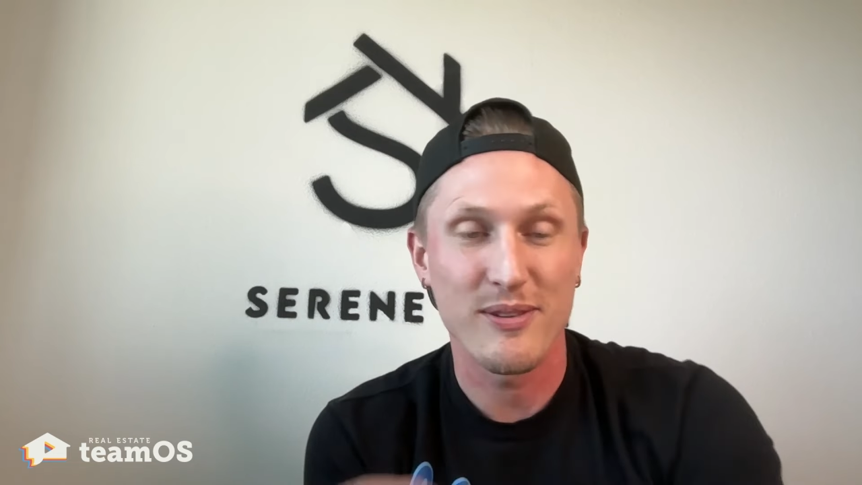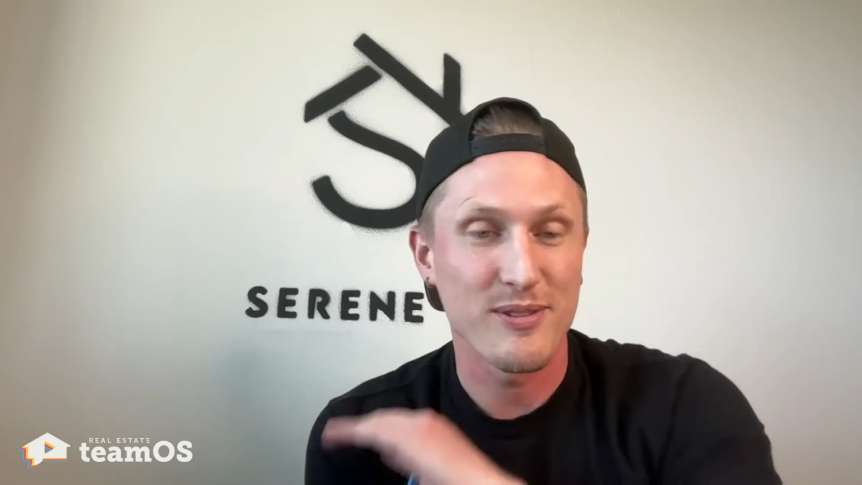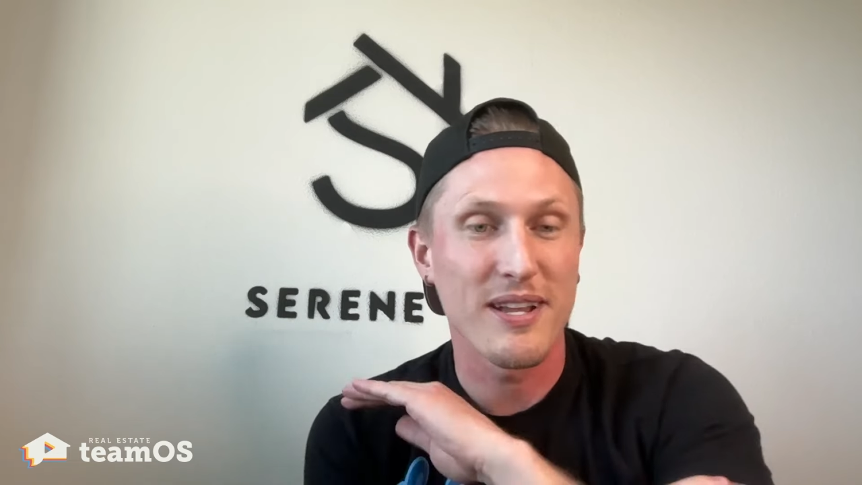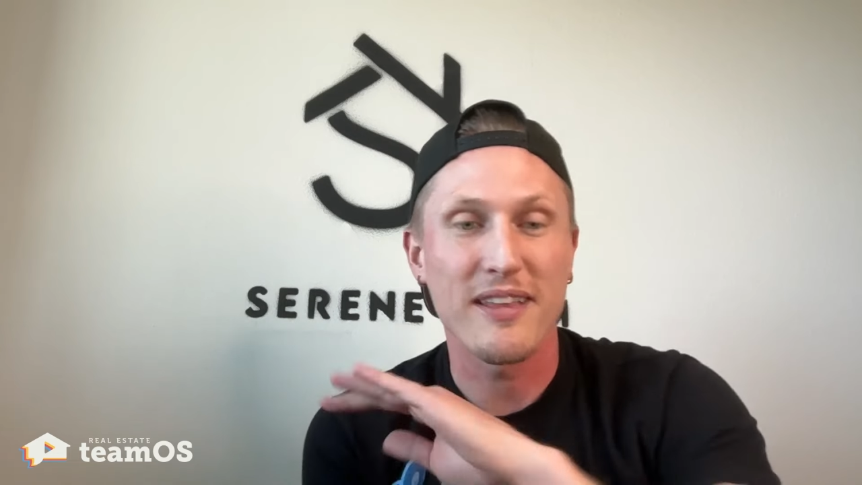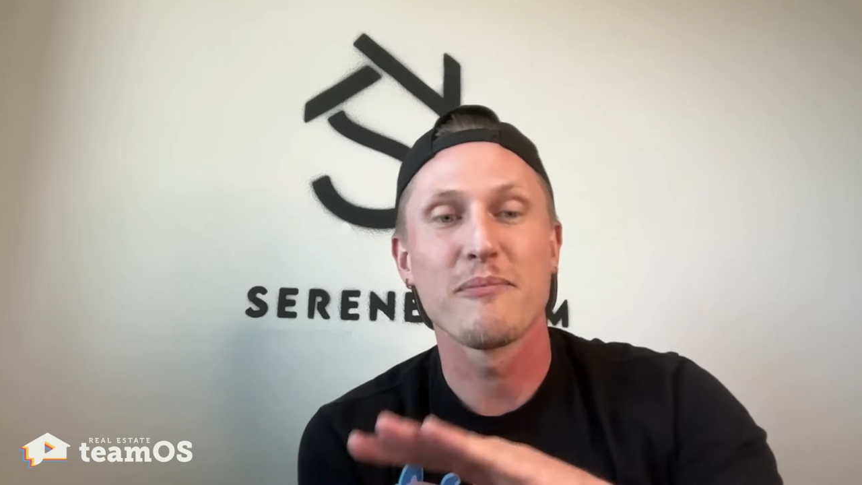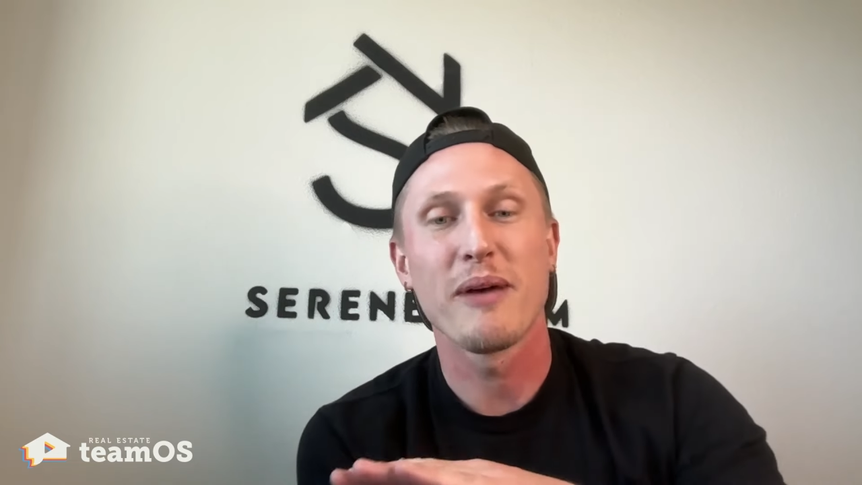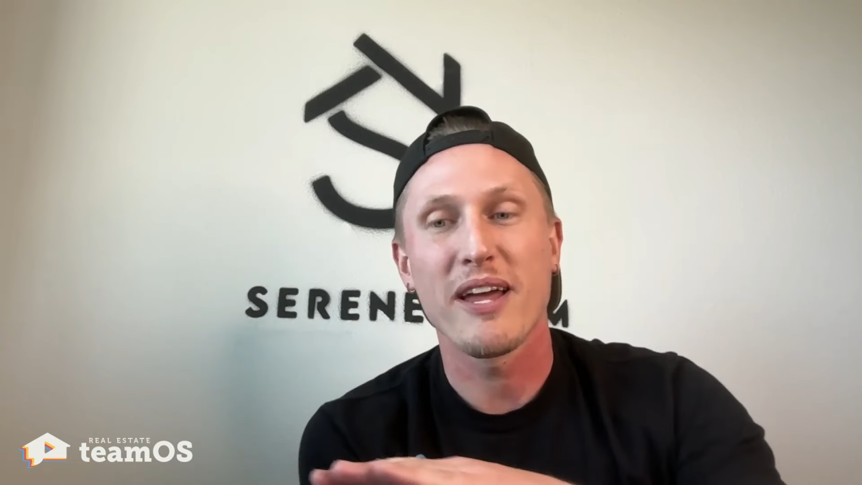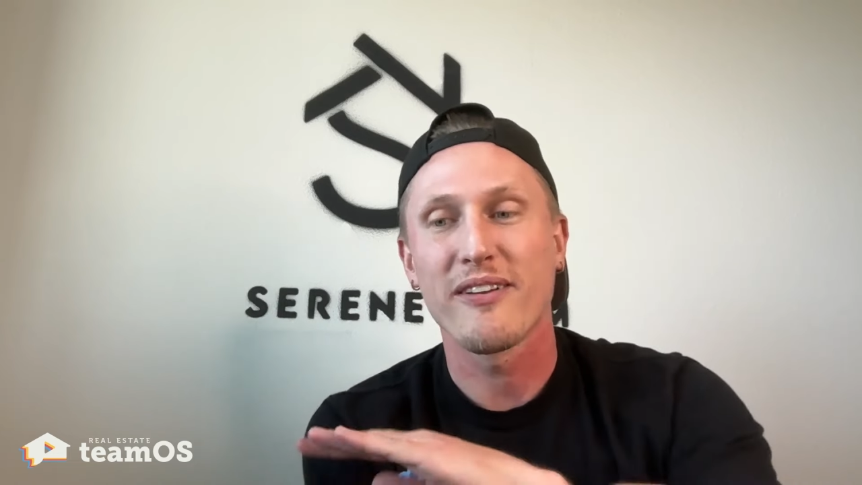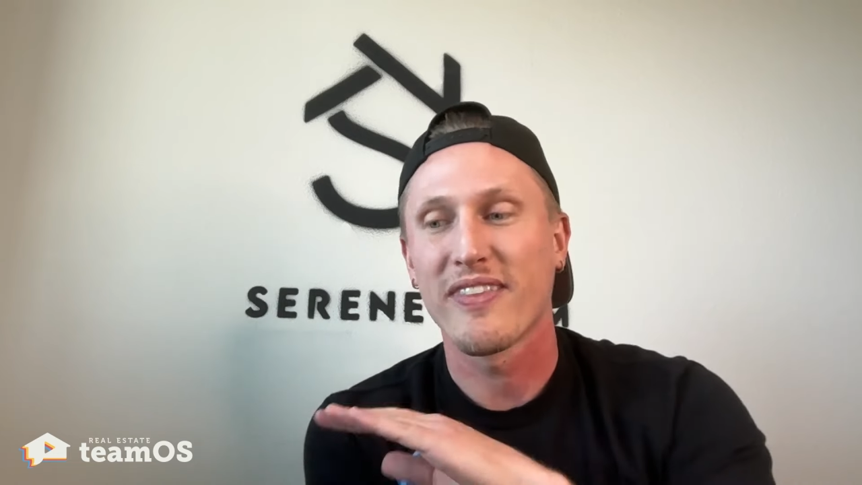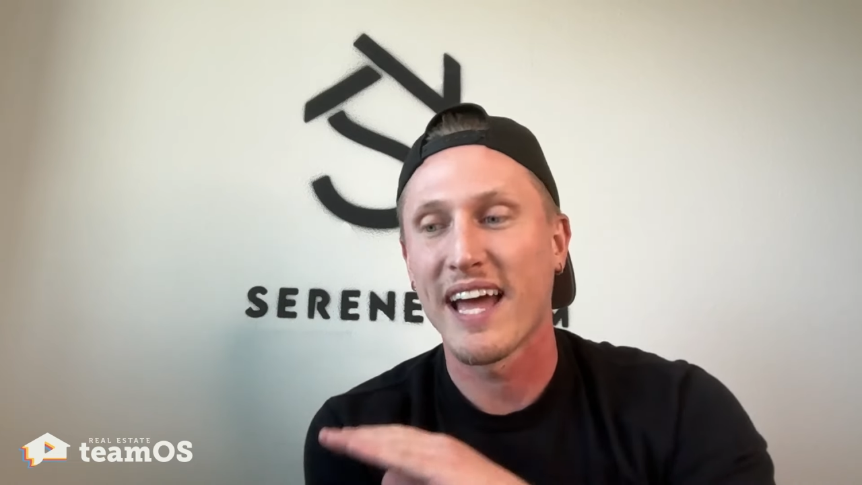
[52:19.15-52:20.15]
There's nothing
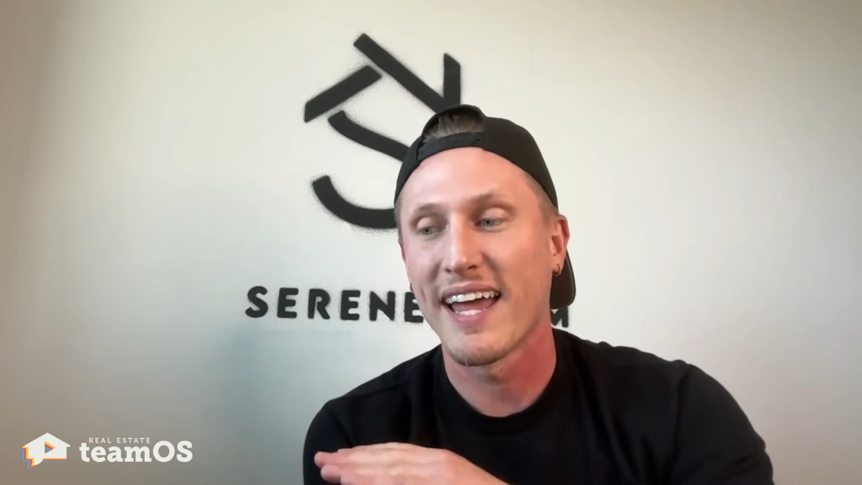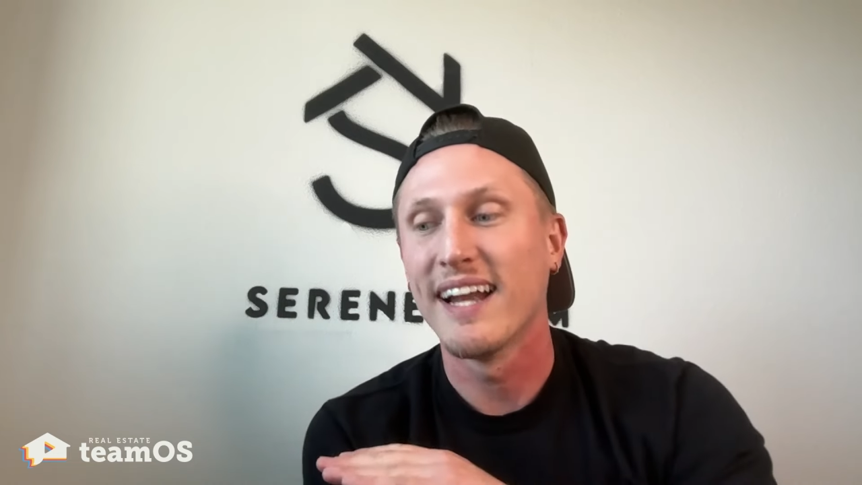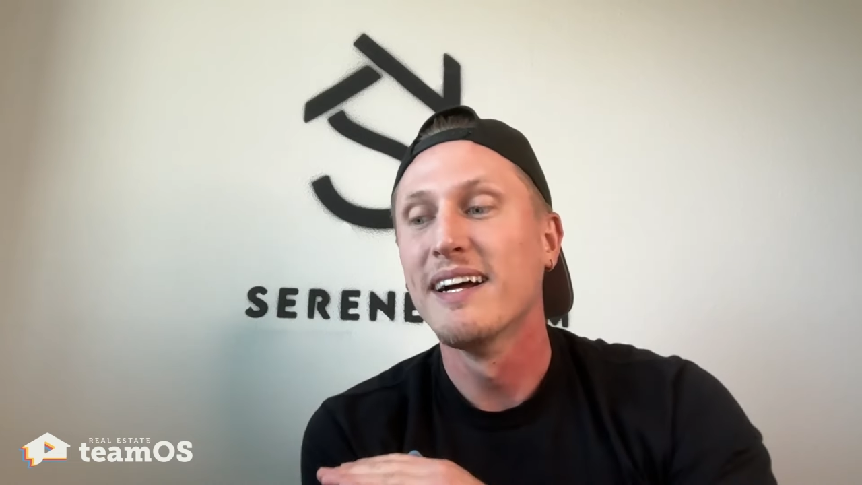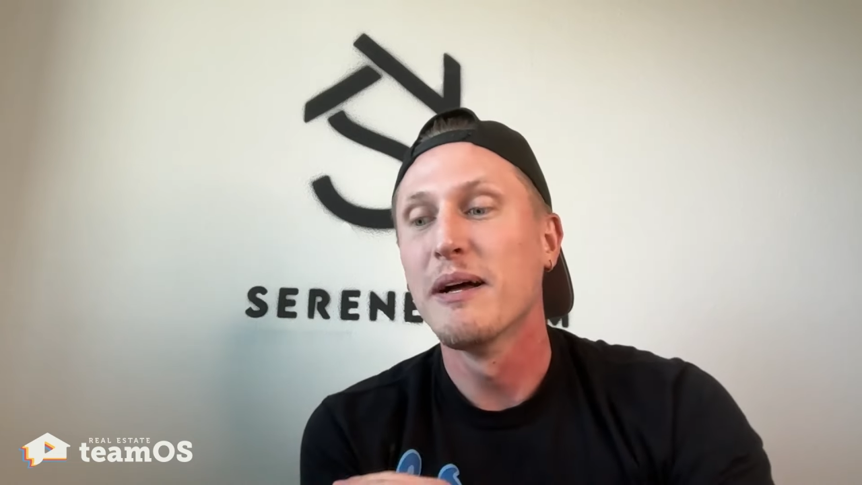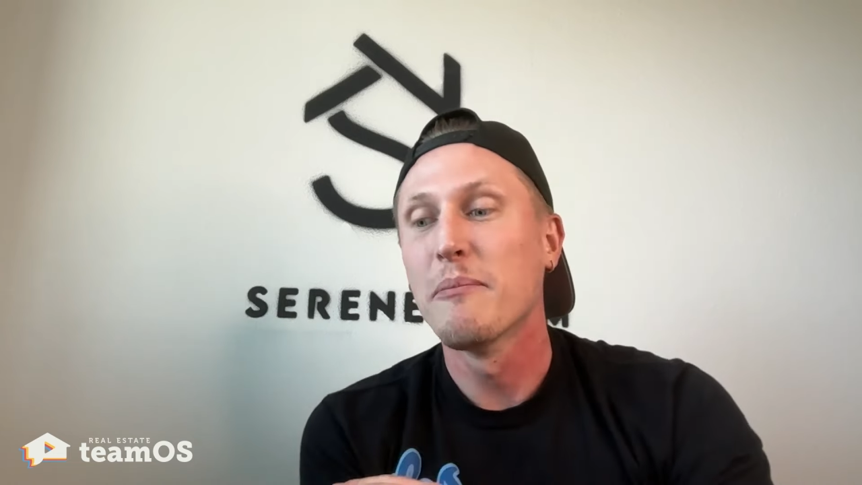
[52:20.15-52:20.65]
better than that.